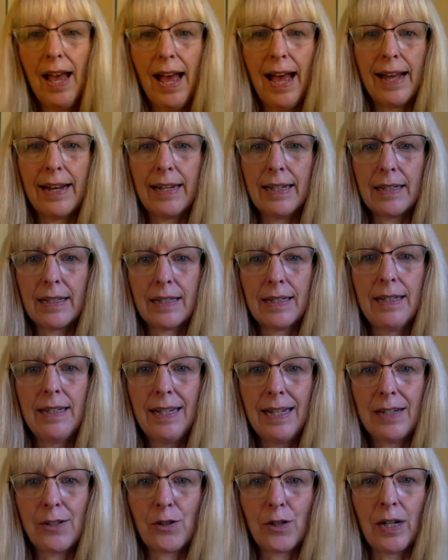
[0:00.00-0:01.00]
And it's
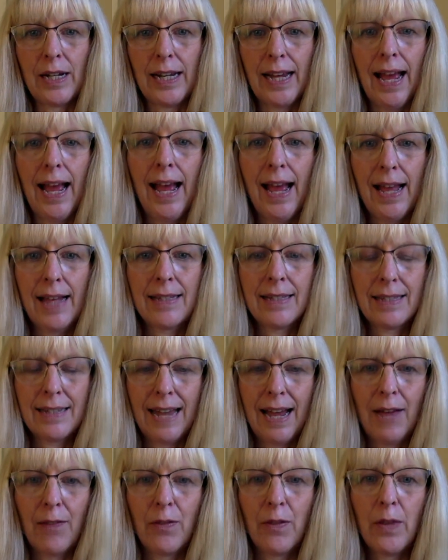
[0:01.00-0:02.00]
literally, hands
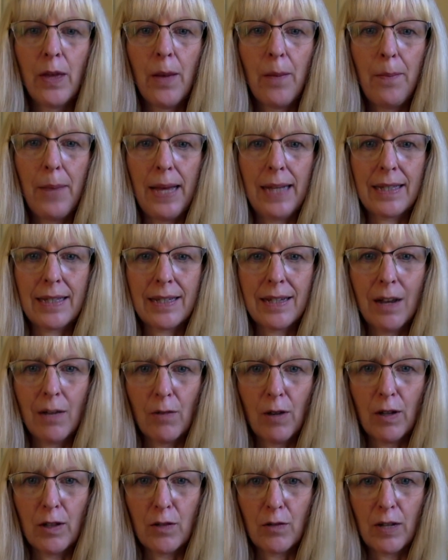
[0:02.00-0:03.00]
down, the best nut
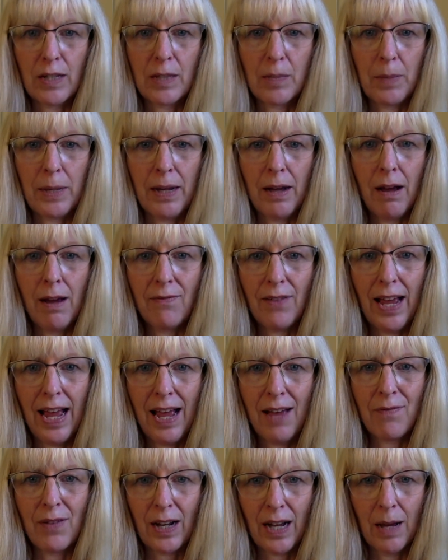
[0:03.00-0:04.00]
roast recipe I've
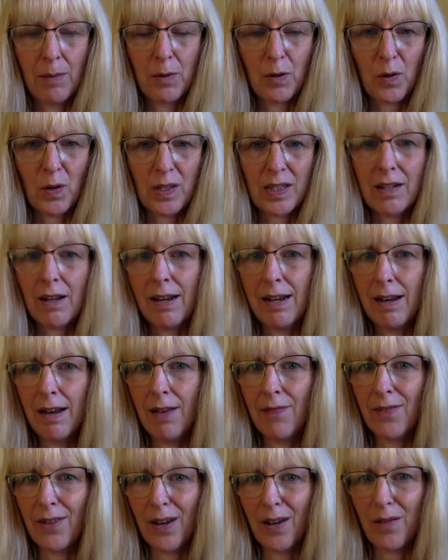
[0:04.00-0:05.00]
ever come across. And I
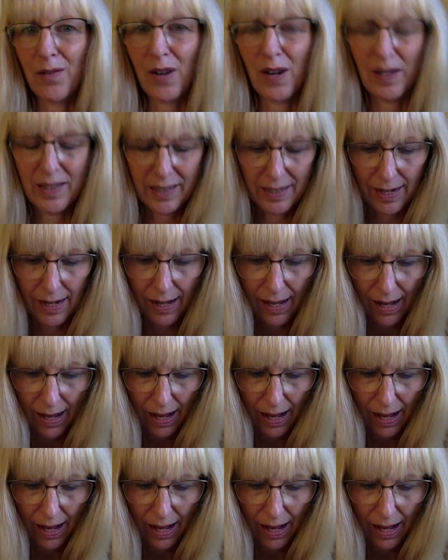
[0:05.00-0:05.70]
love a nut roast.